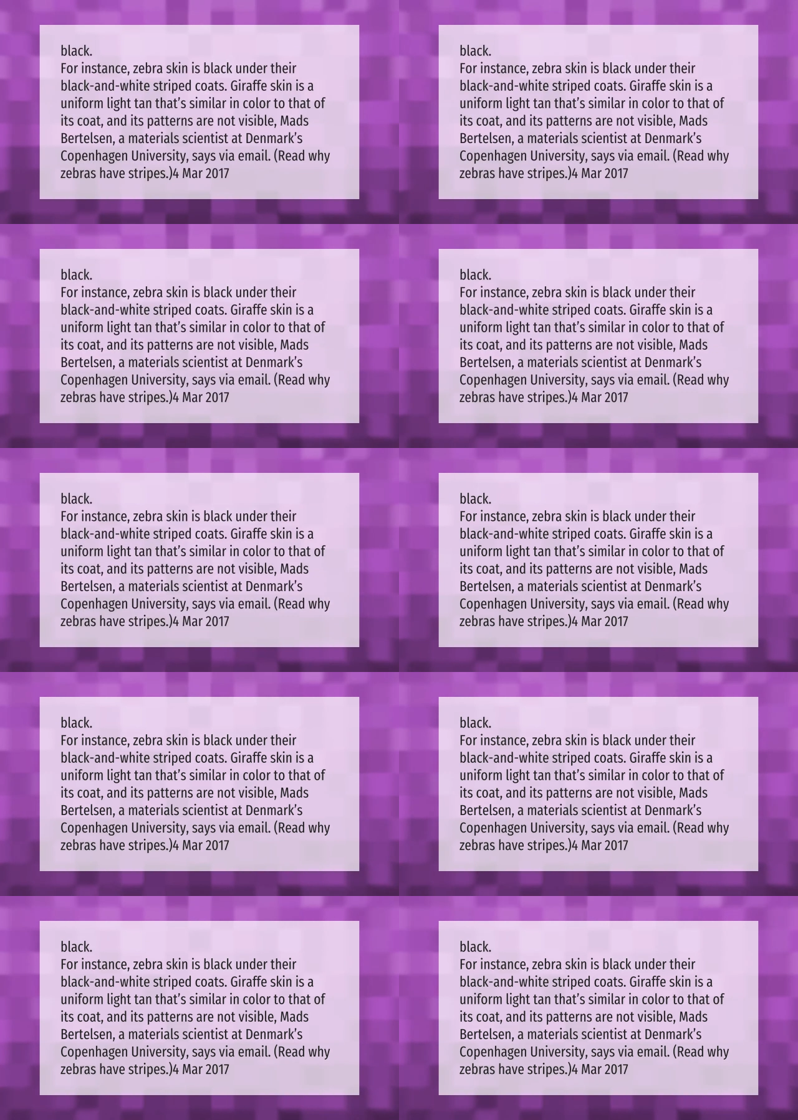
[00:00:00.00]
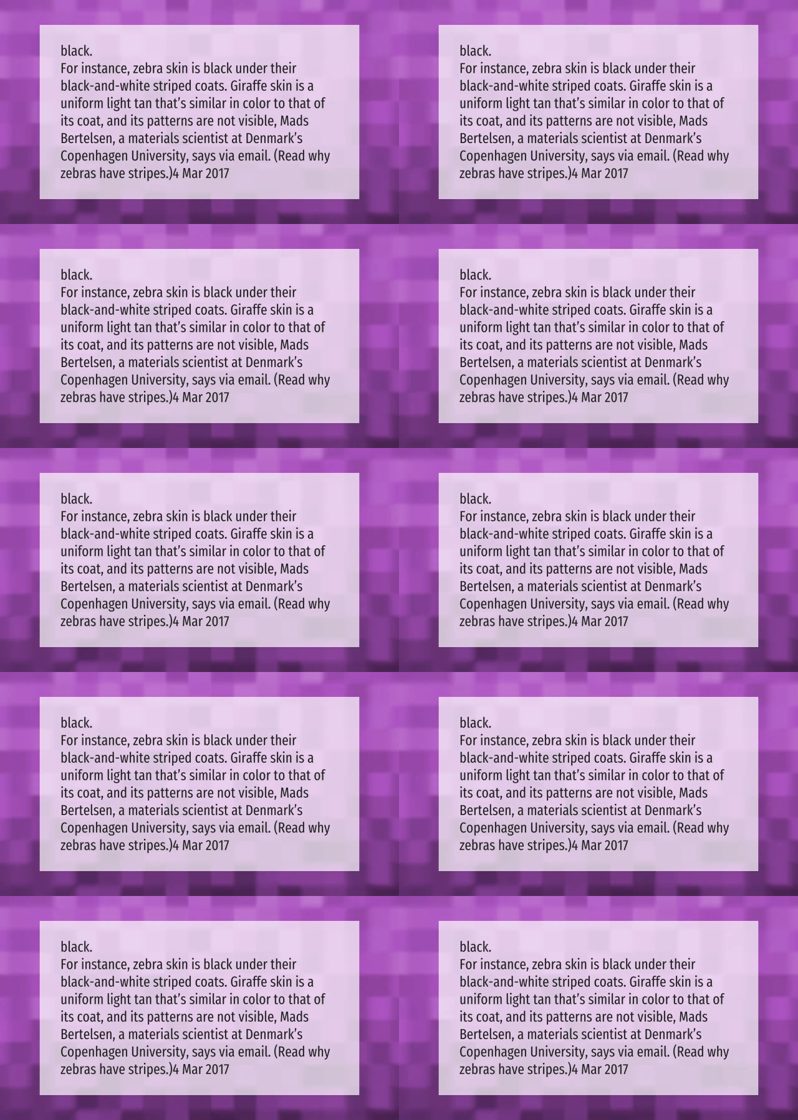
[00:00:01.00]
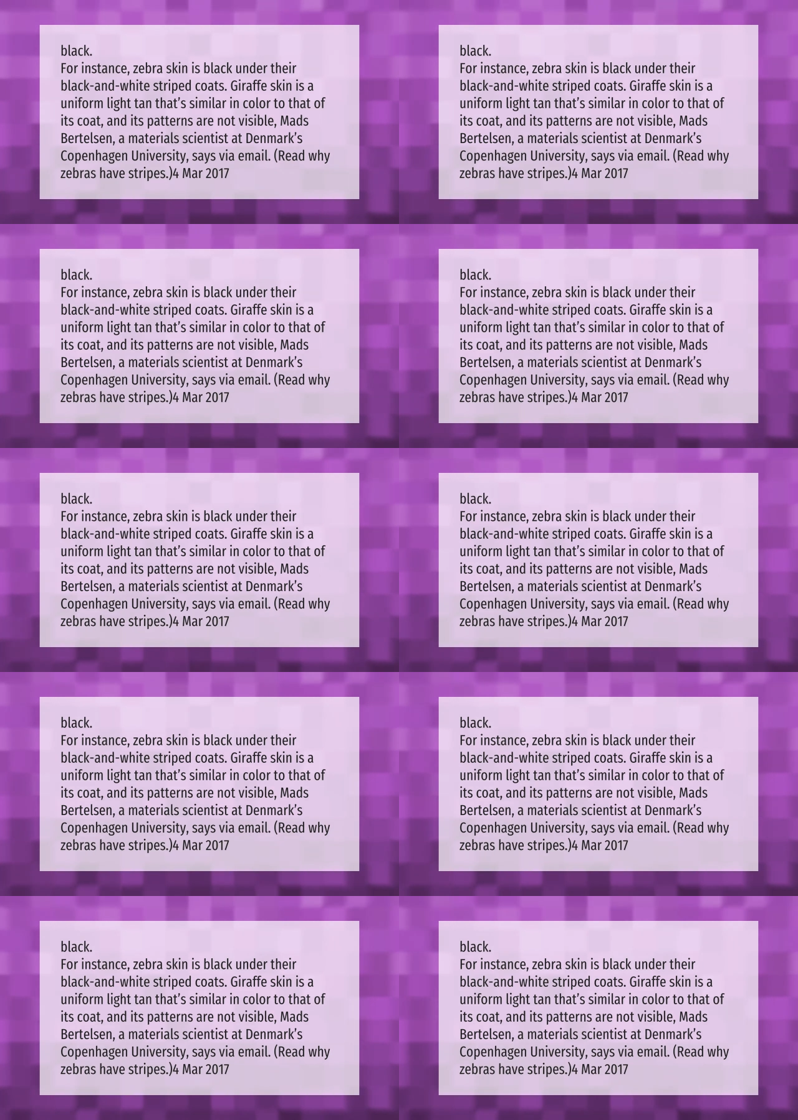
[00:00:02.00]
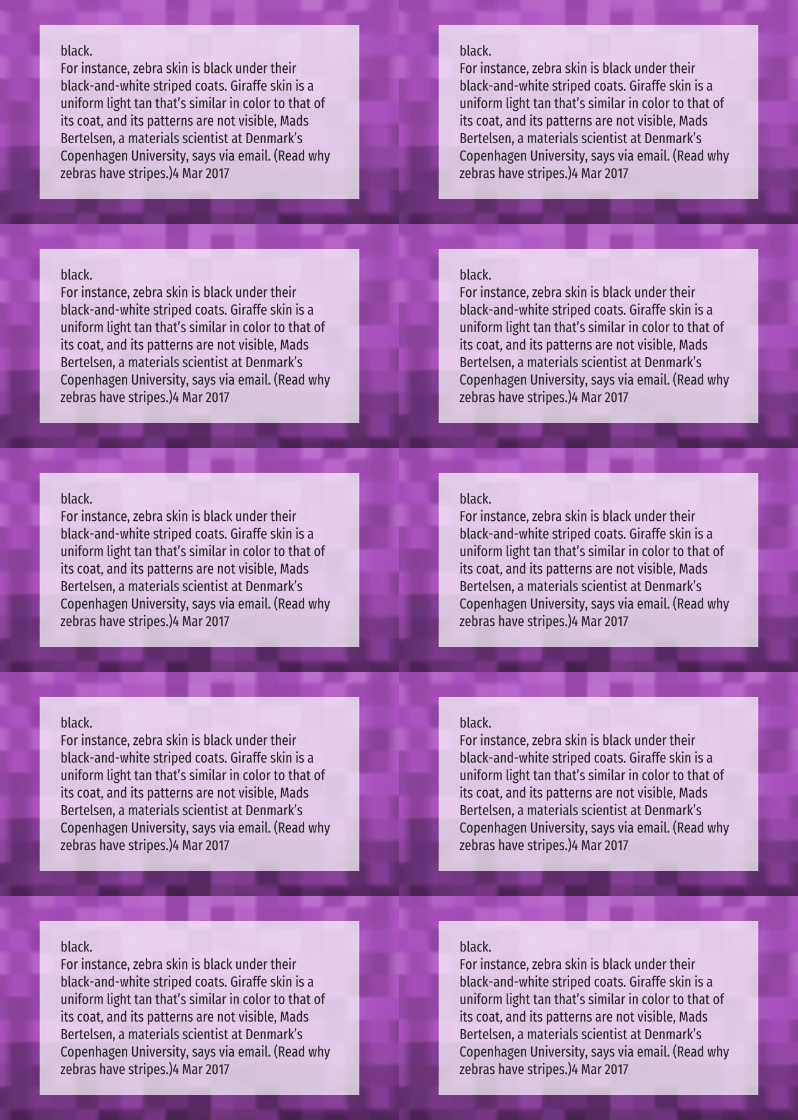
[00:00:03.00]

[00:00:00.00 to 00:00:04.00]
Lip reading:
(no speaker visible)